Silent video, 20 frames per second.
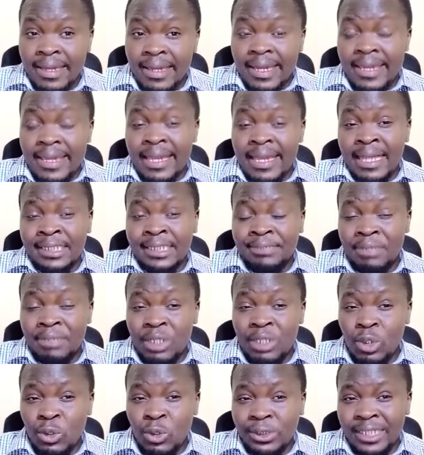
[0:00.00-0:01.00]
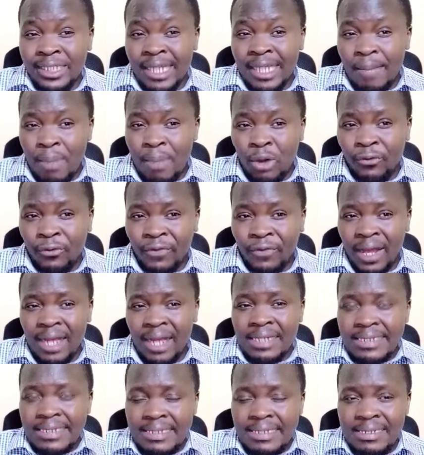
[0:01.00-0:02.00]
Kenya has been losing about a
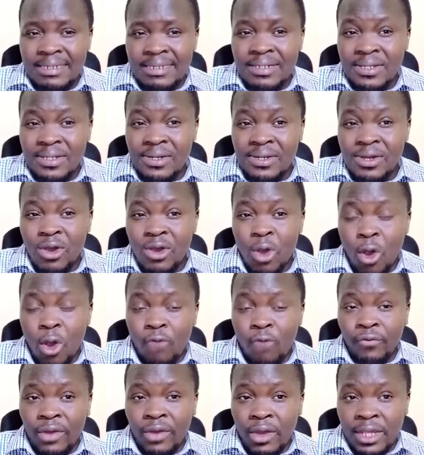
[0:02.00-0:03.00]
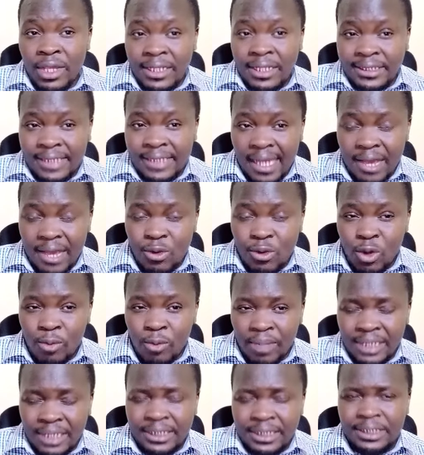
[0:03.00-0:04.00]
third of its annual
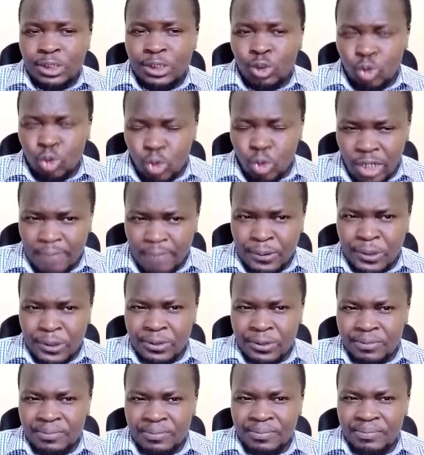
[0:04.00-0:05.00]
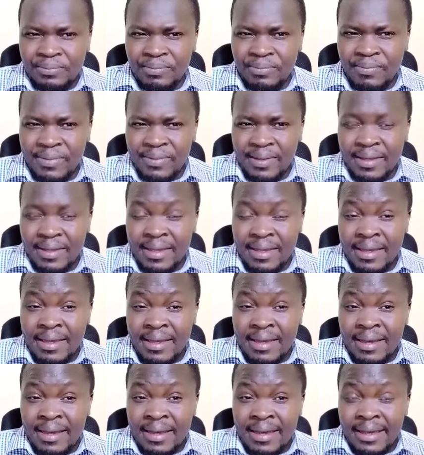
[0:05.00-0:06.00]
budget to corruption.
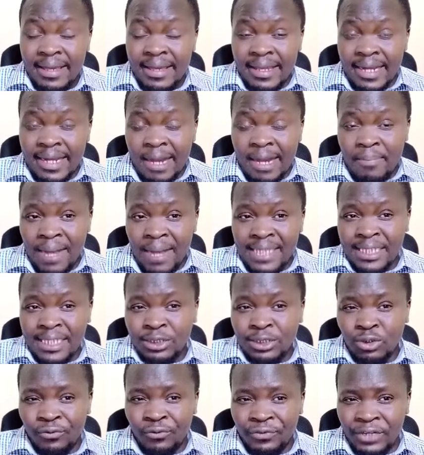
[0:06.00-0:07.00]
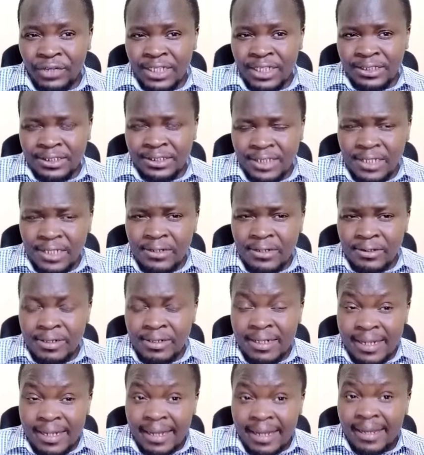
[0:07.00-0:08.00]
In a budget of 3
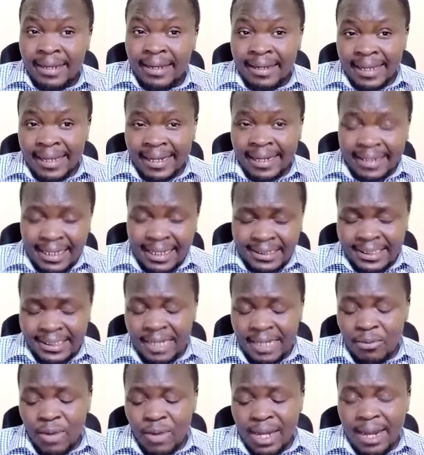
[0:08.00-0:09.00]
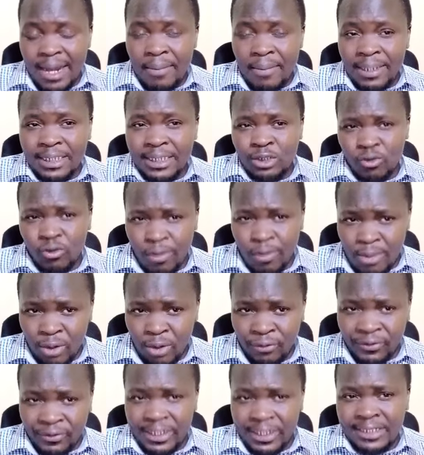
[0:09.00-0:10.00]
trillion, like last time we had a budget of
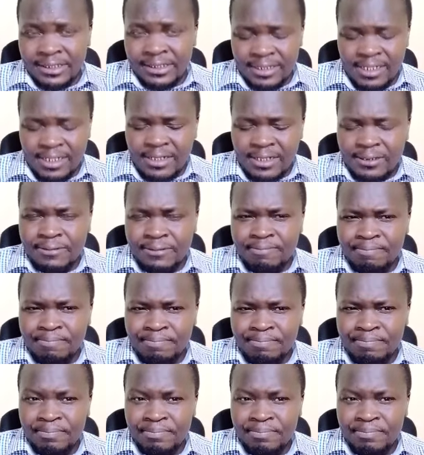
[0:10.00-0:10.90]
about 3 trillion,